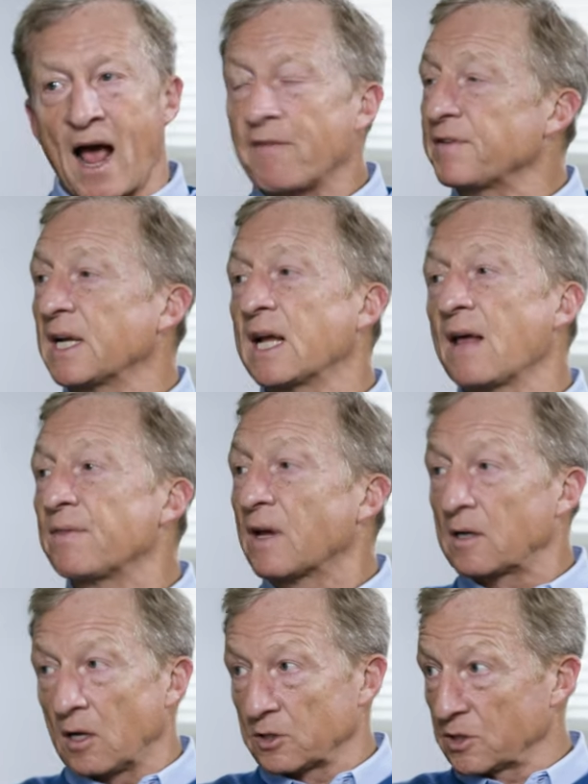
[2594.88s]
have to get the
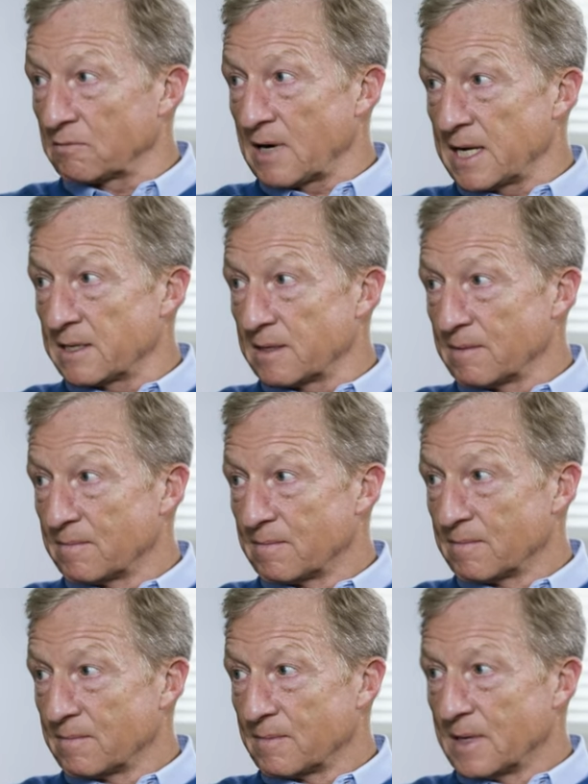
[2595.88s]
culture right.
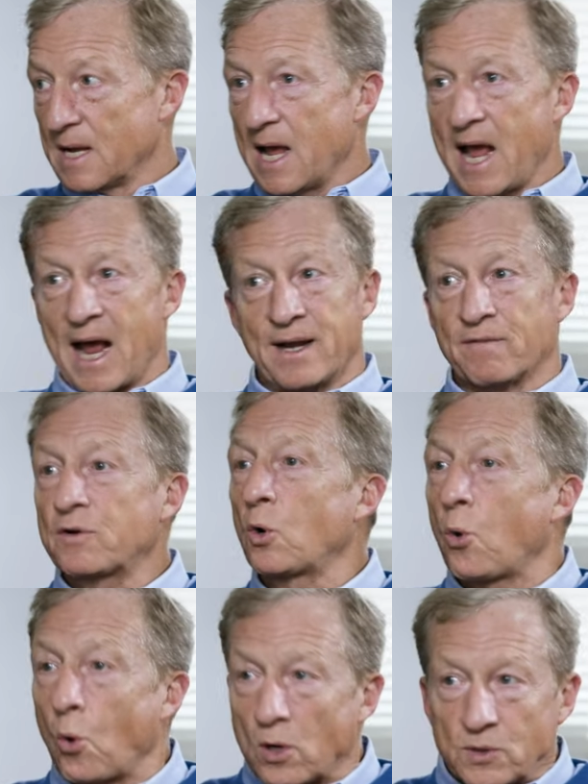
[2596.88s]
And of
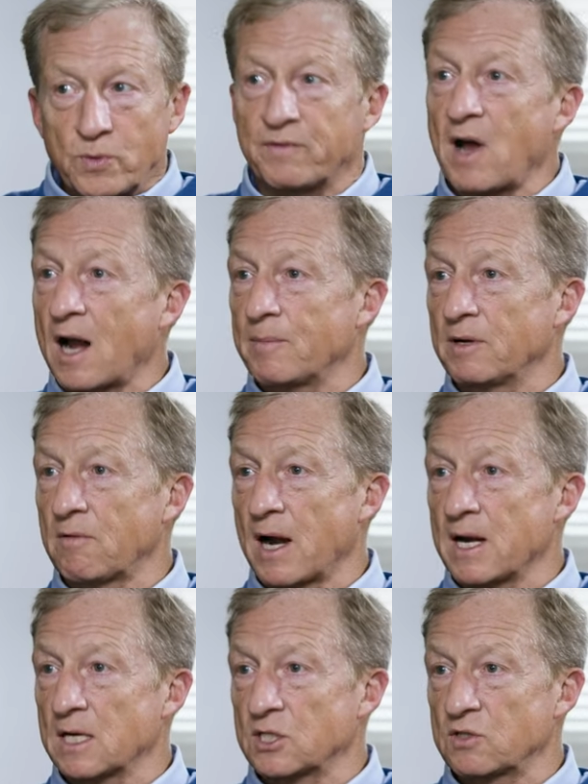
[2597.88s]
course, we've got to be
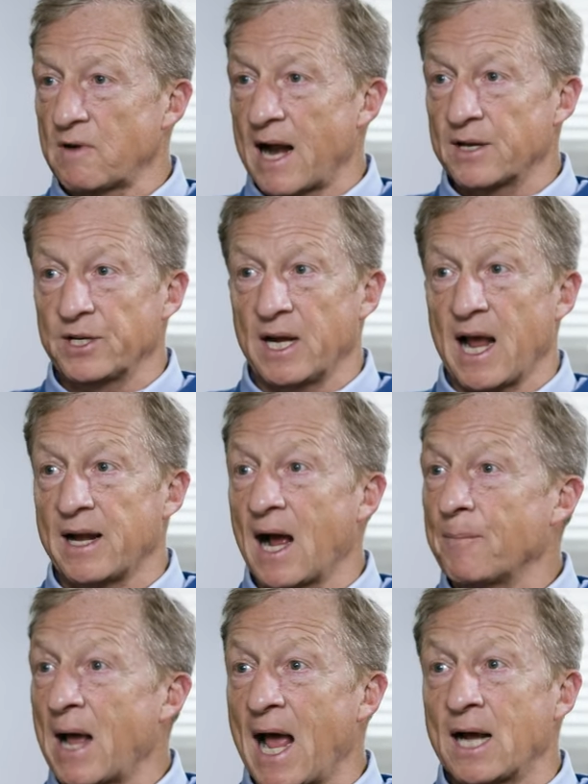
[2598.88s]
right on strategy. And
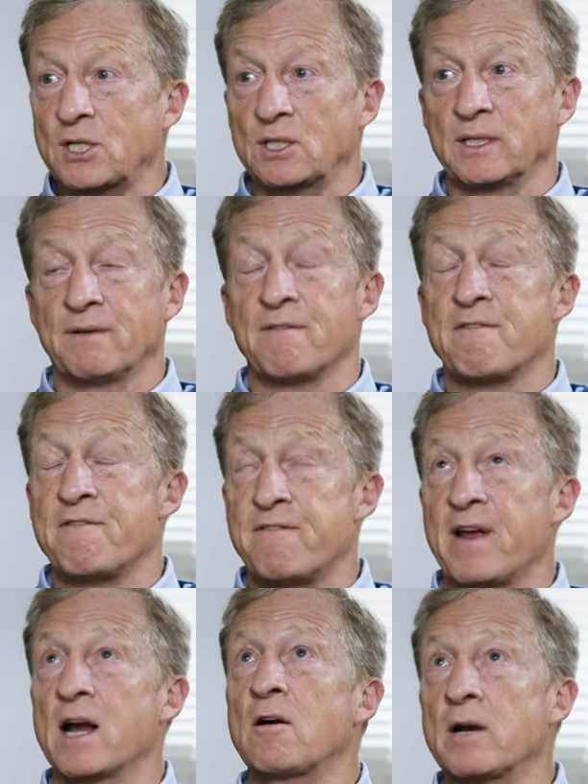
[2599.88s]
I'm actually
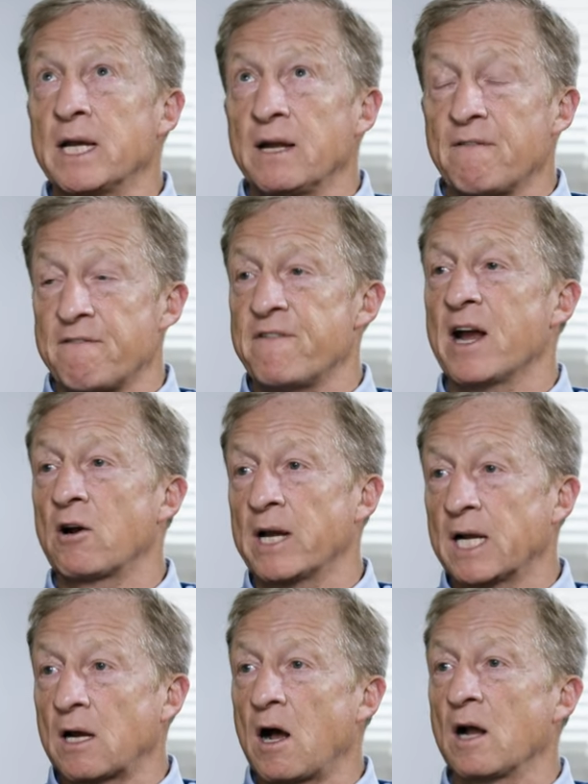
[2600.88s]
very,
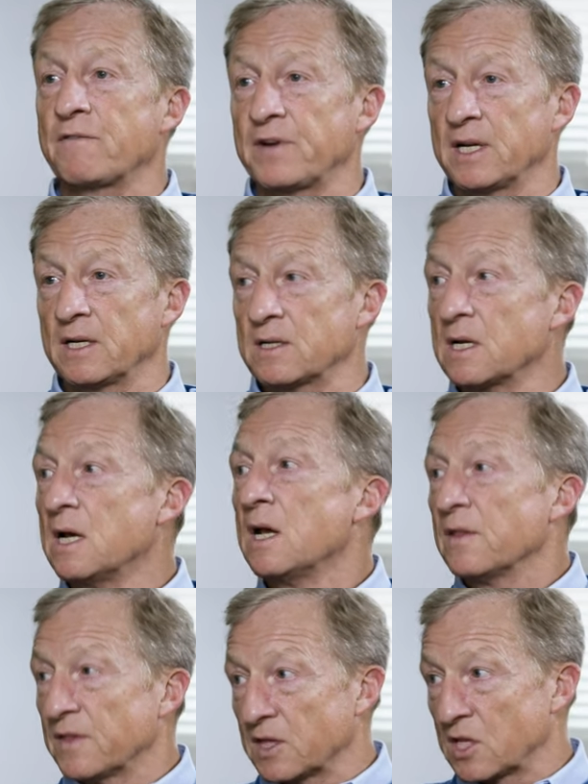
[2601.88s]
very confident
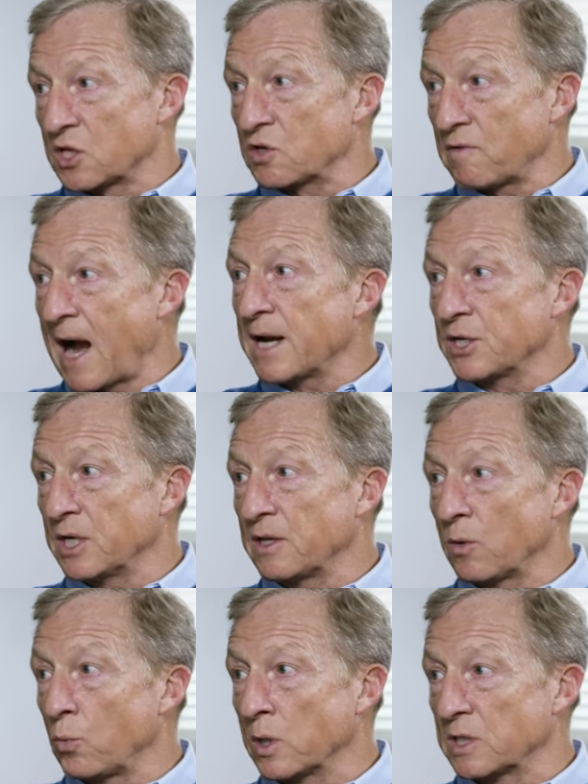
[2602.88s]
that the strategy
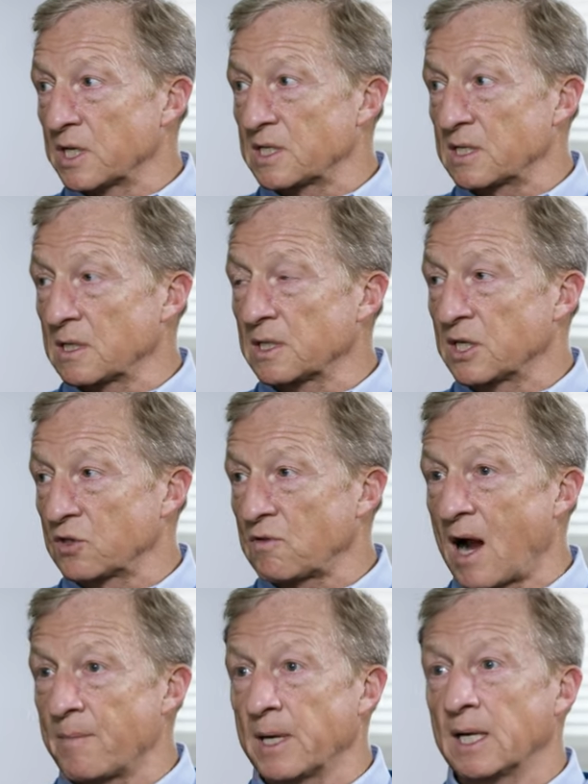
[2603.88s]
that we're
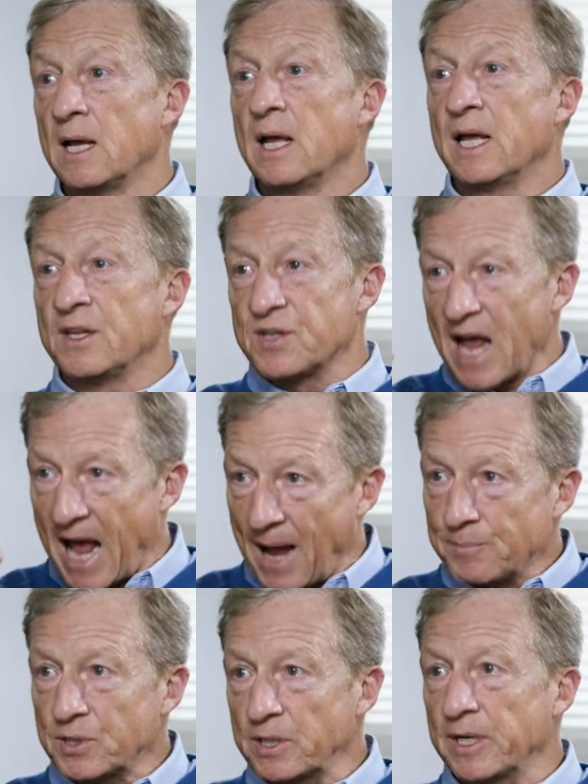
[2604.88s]
describing is
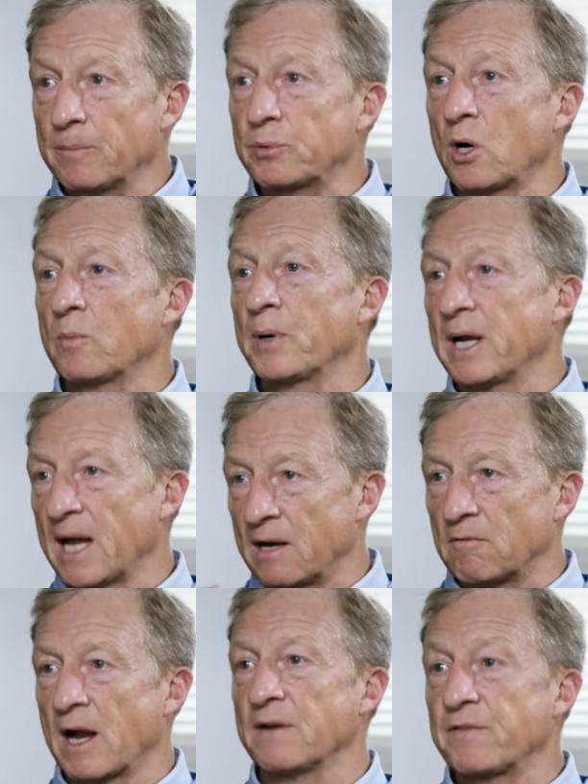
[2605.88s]
absolutely appropriate
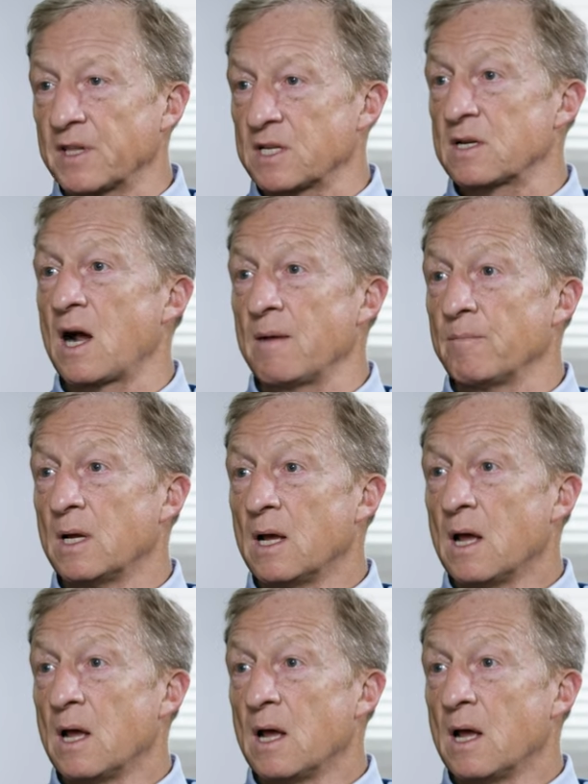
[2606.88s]
and right for this time.